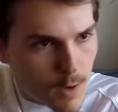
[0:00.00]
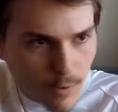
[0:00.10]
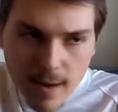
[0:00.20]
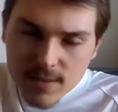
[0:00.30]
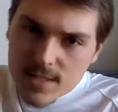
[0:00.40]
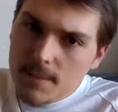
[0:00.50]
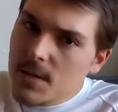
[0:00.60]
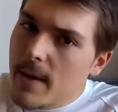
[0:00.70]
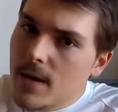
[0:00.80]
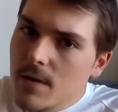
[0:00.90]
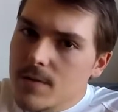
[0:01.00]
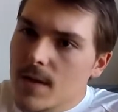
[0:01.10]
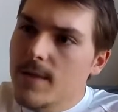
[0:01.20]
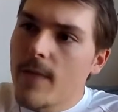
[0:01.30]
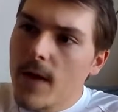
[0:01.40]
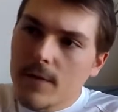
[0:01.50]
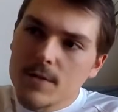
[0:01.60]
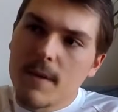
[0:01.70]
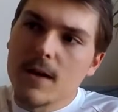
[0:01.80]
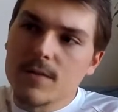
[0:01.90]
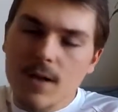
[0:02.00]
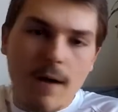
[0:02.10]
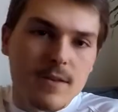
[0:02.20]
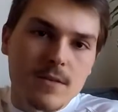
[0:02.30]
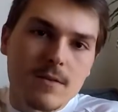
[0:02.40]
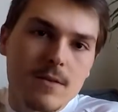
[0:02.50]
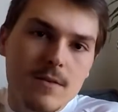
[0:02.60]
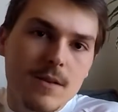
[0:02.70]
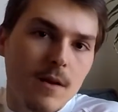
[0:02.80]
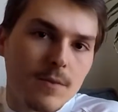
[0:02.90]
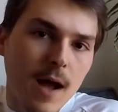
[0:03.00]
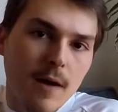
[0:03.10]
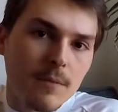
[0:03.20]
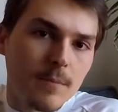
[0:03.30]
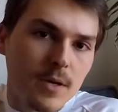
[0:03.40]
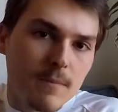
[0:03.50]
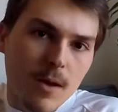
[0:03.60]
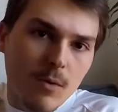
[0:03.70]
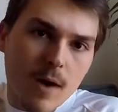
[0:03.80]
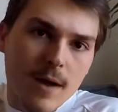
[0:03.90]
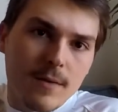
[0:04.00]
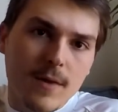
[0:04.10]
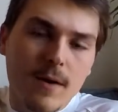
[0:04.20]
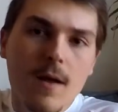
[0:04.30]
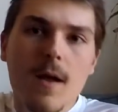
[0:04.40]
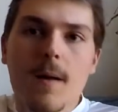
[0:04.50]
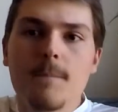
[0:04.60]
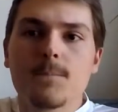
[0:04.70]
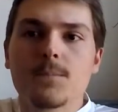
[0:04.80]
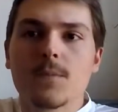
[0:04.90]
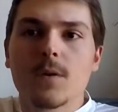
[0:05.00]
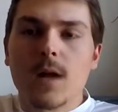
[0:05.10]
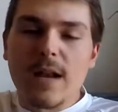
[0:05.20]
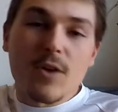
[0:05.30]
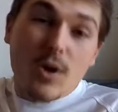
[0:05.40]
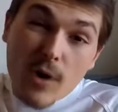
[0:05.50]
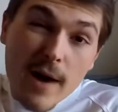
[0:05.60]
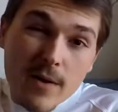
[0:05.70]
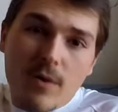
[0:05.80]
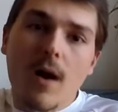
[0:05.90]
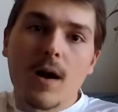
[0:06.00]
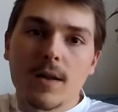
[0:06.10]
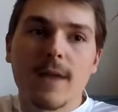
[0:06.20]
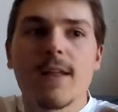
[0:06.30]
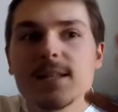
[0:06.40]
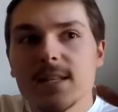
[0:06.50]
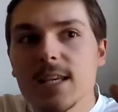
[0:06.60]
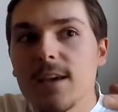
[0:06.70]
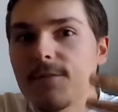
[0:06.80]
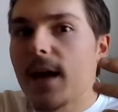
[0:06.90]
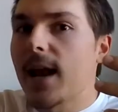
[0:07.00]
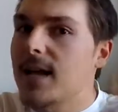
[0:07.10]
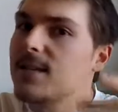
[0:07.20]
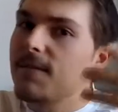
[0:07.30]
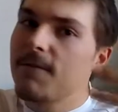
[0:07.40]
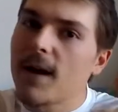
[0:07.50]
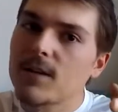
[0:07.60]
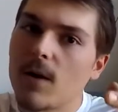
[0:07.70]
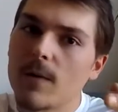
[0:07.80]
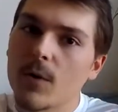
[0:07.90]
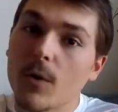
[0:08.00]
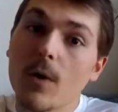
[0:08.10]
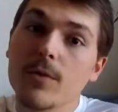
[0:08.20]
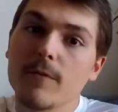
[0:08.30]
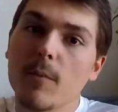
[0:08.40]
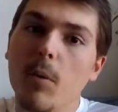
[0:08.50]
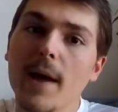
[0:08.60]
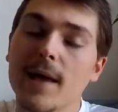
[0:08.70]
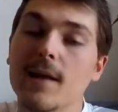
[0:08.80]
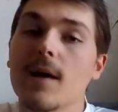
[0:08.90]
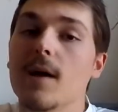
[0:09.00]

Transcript: around some tomatoes, and then the other tomatoes, obviously, you know, not put any metal rod in there. Kind of like a grounding rod, and then see if that has an effect on the growth of the plant